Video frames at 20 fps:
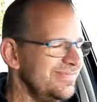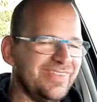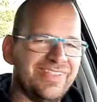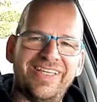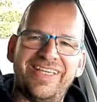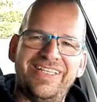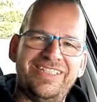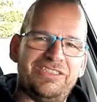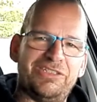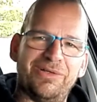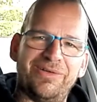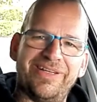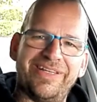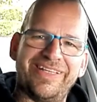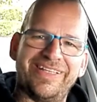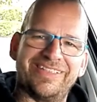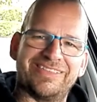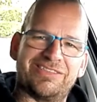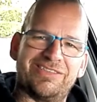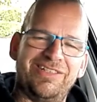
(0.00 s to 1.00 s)

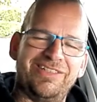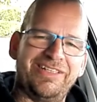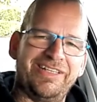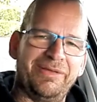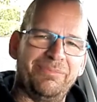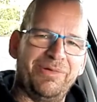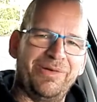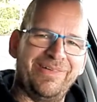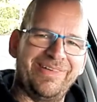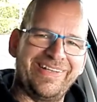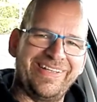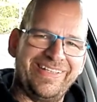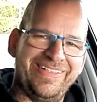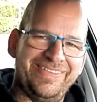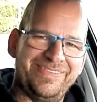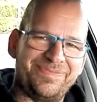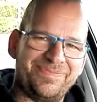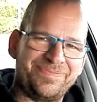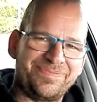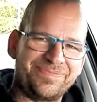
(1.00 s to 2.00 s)
enjoying a Sunday morning,
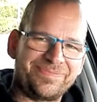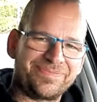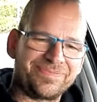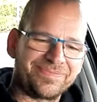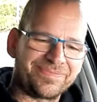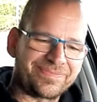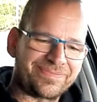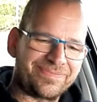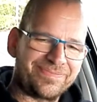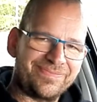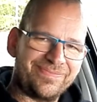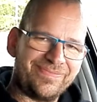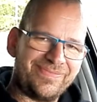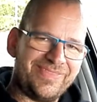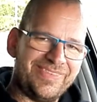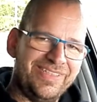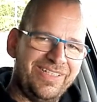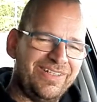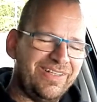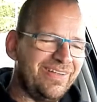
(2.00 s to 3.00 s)

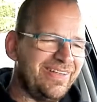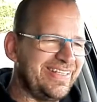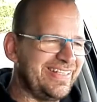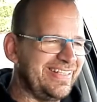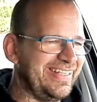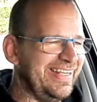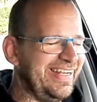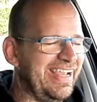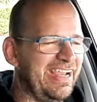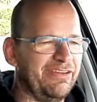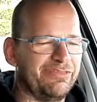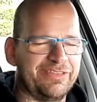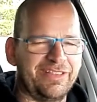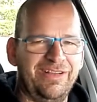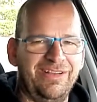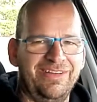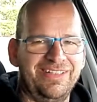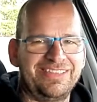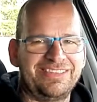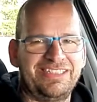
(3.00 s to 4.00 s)
you know, and then after
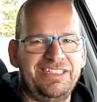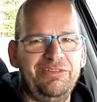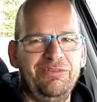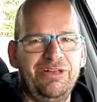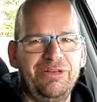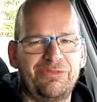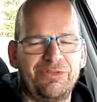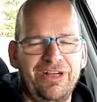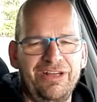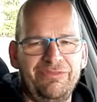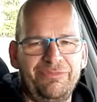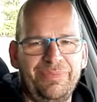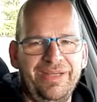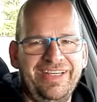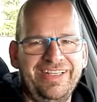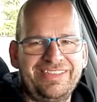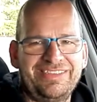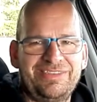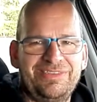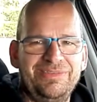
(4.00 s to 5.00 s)
lunch he will drive
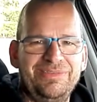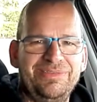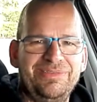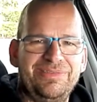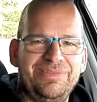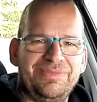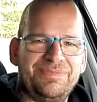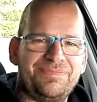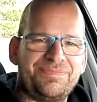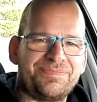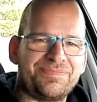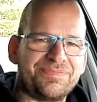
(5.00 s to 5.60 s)
back to